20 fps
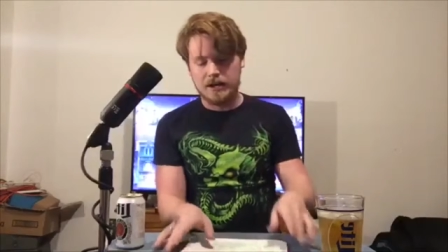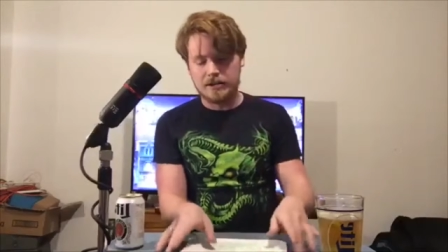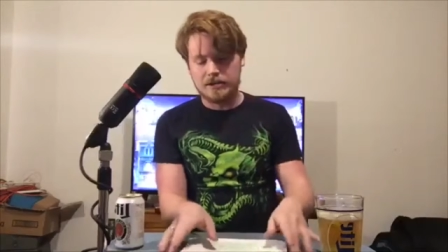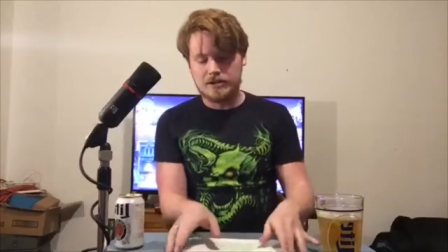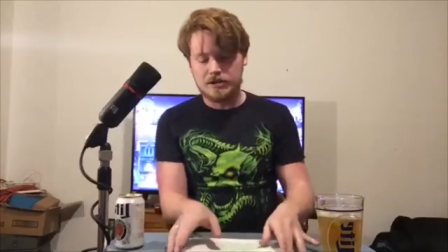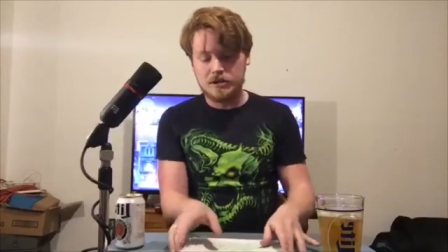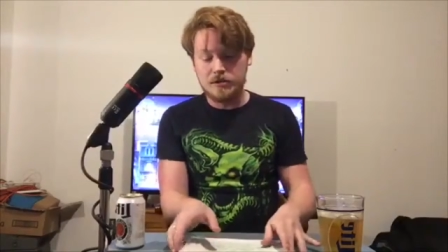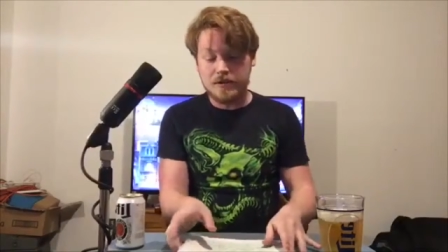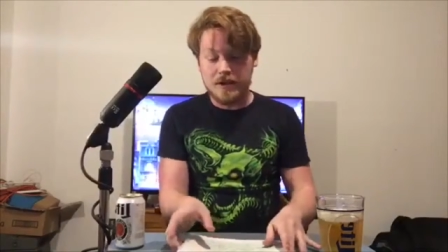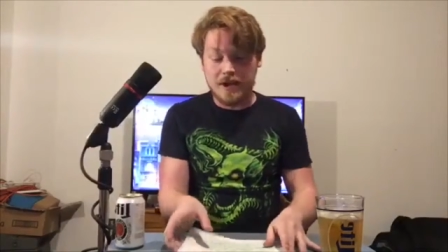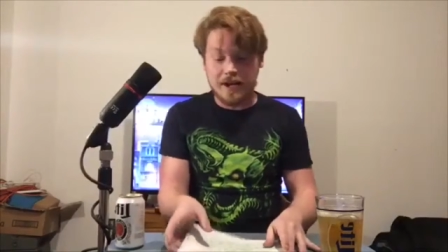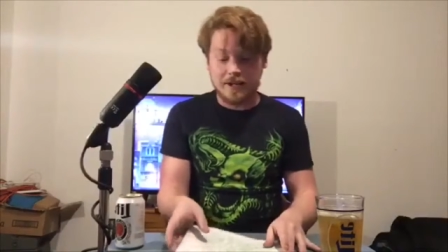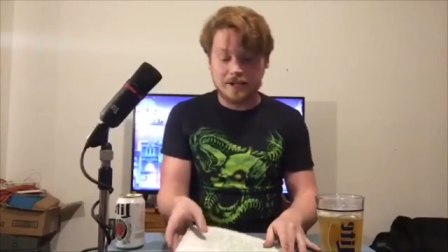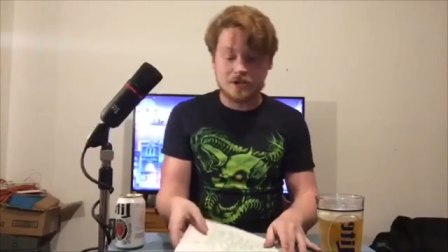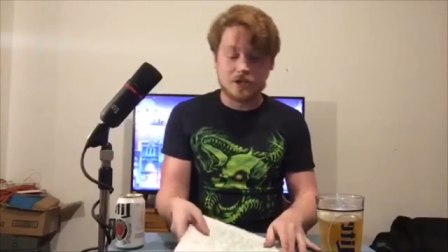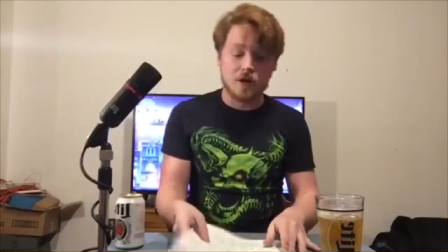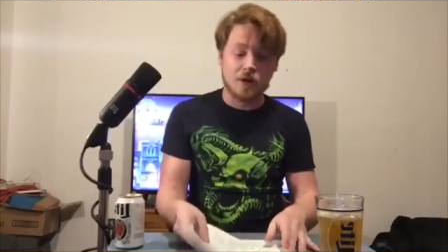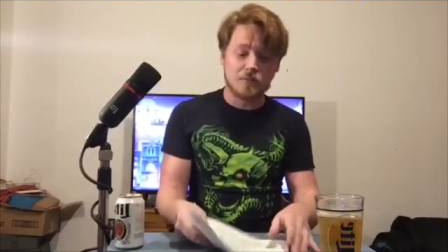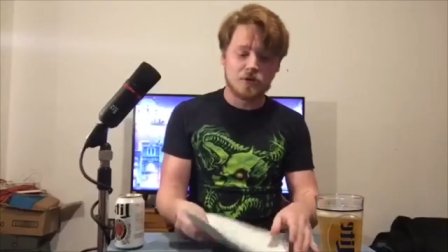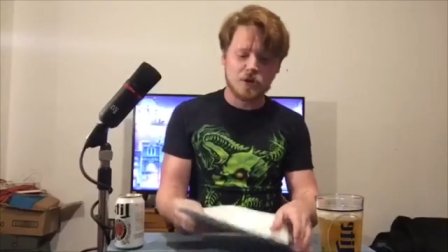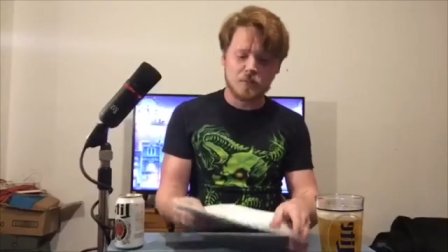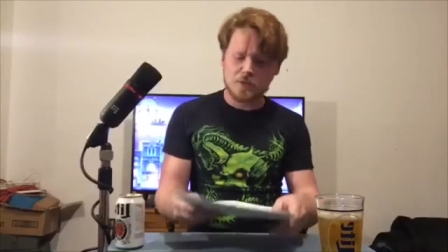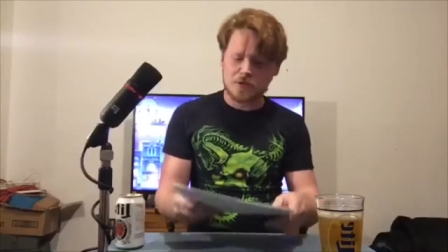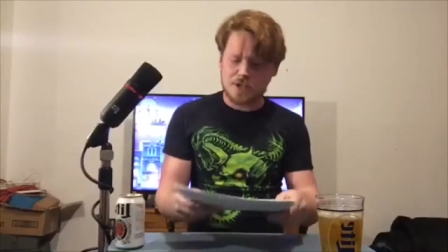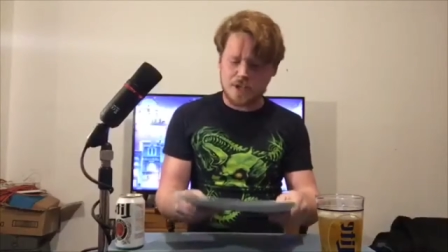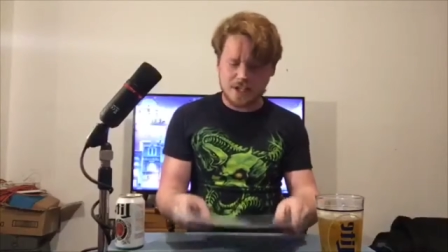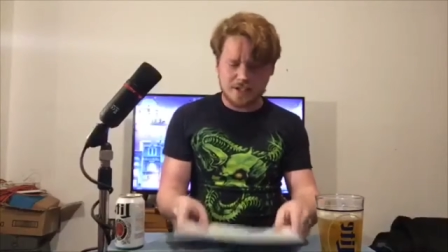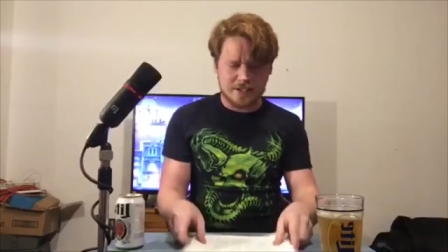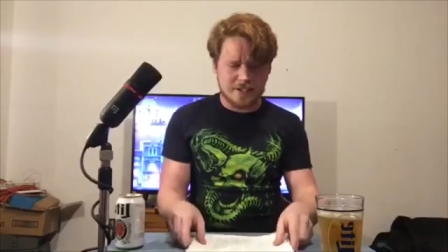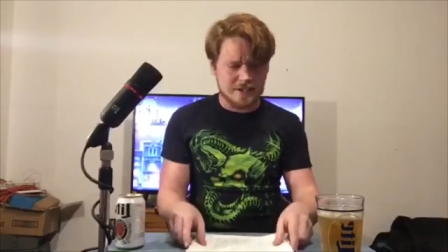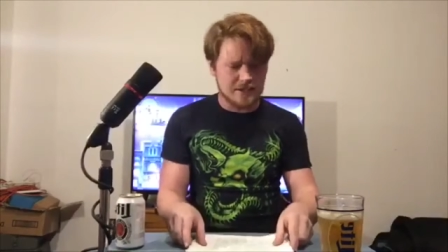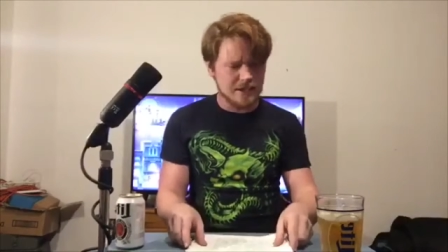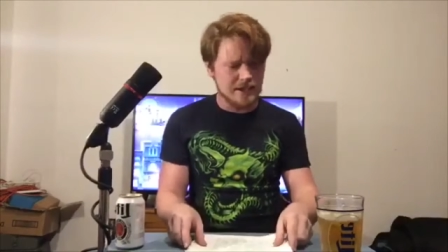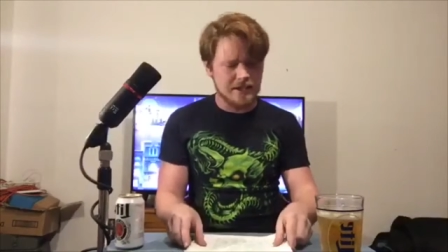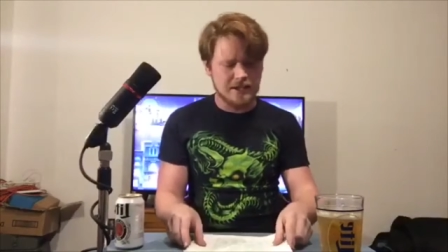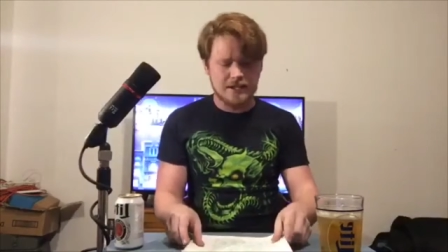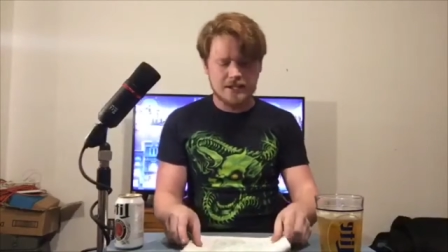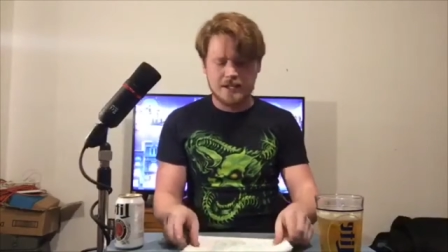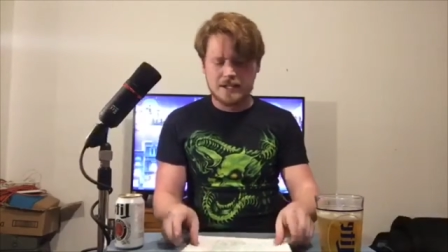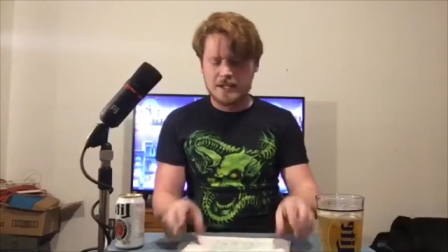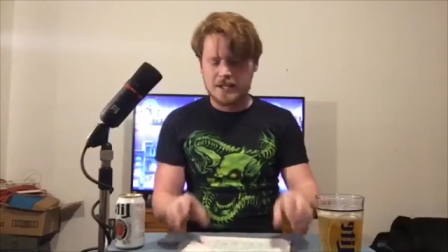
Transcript: to that. So I'm super psyched to see,